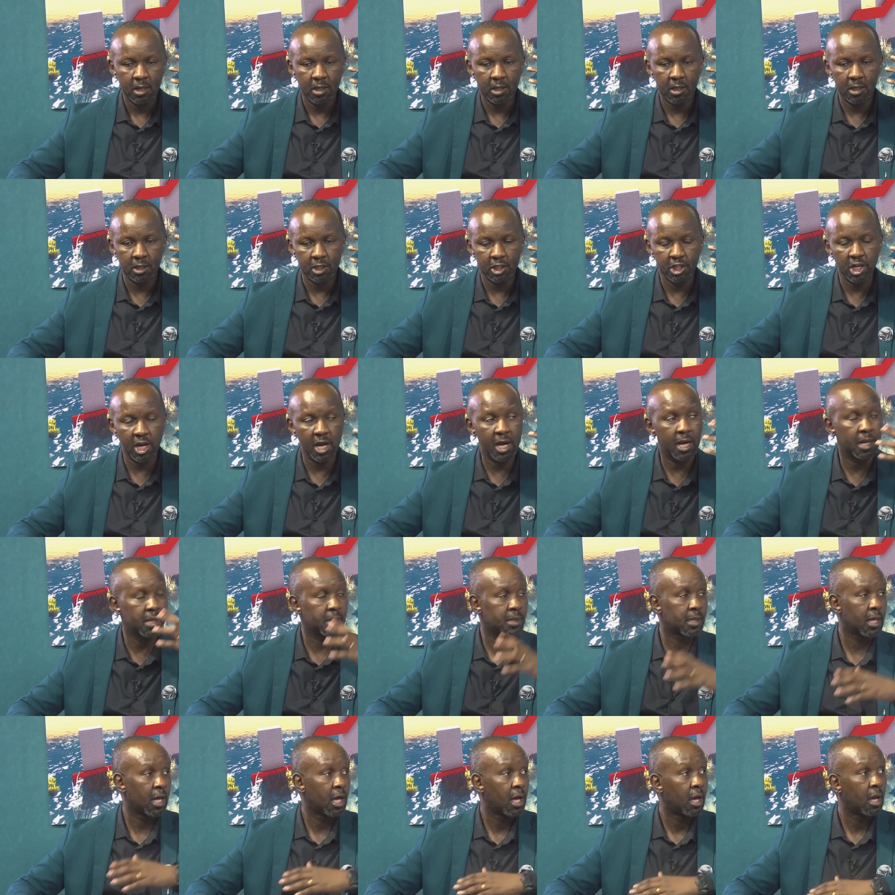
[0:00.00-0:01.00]

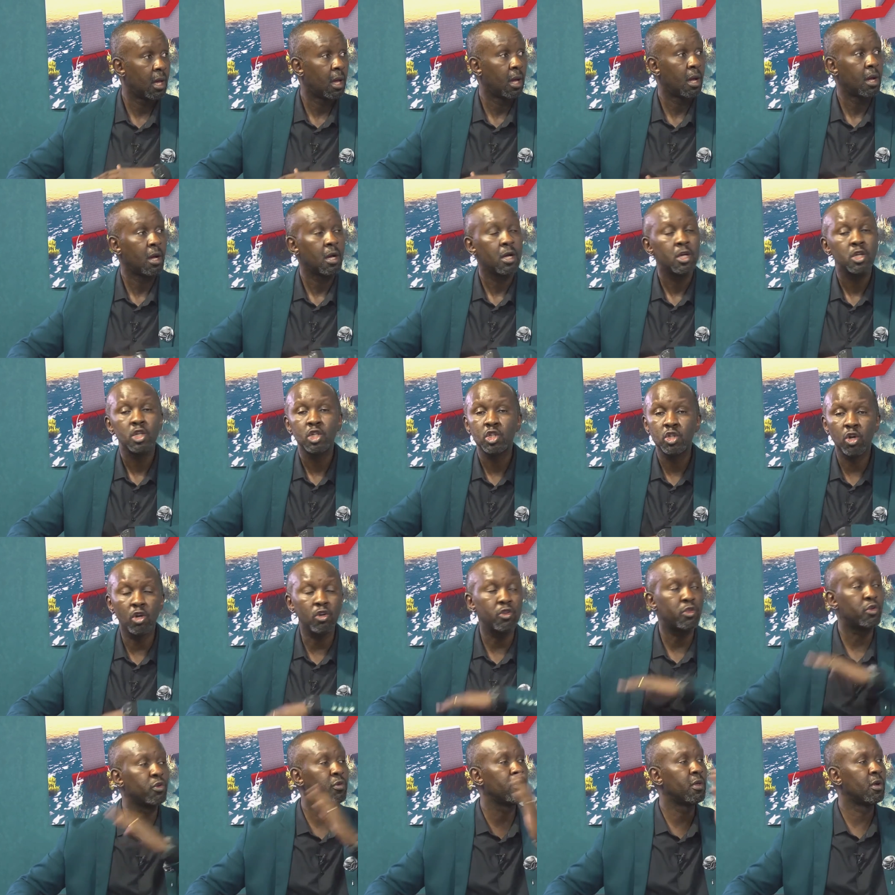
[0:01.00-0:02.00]
shares shot
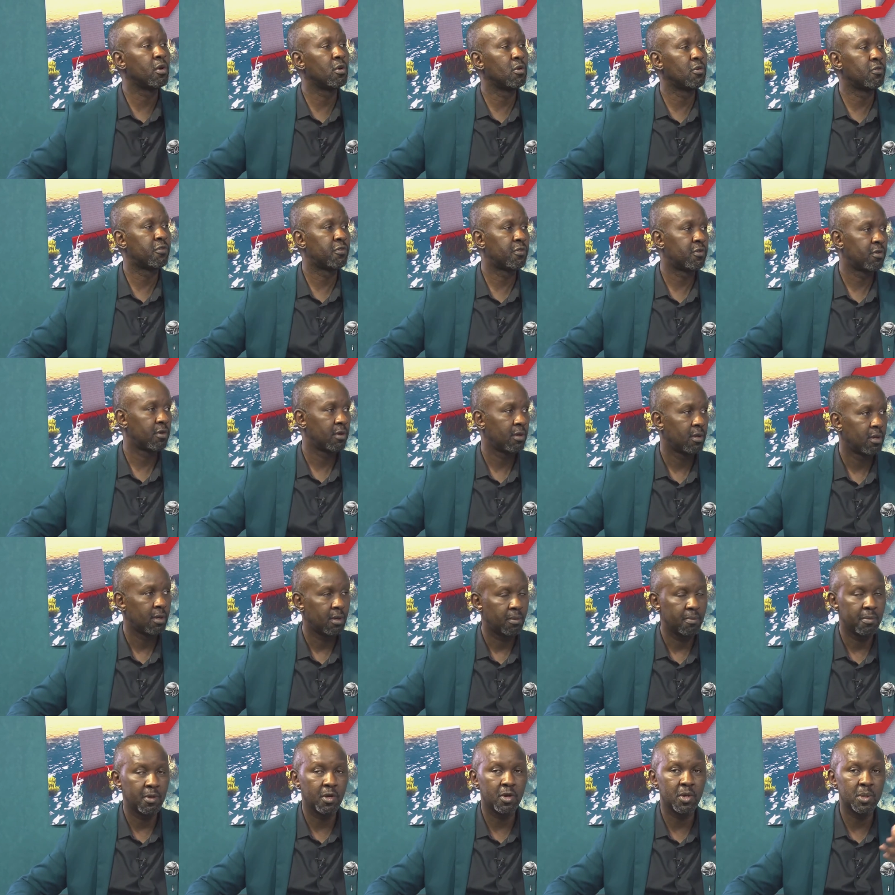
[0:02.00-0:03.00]
through the roof
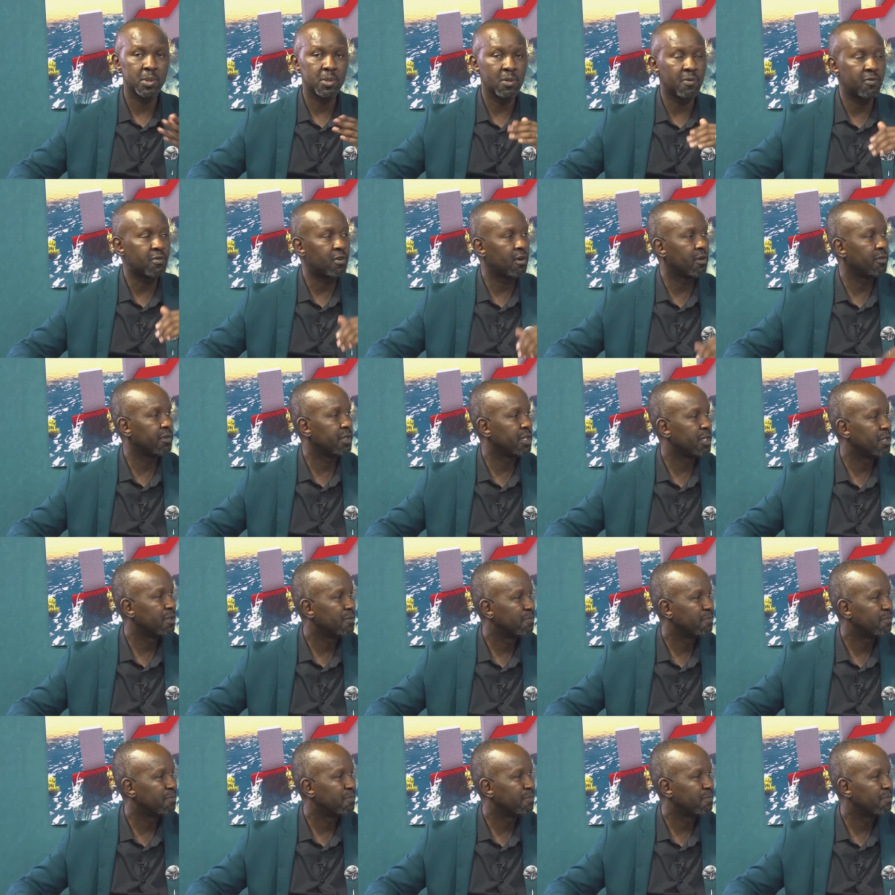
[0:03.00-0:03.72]
because of COVID.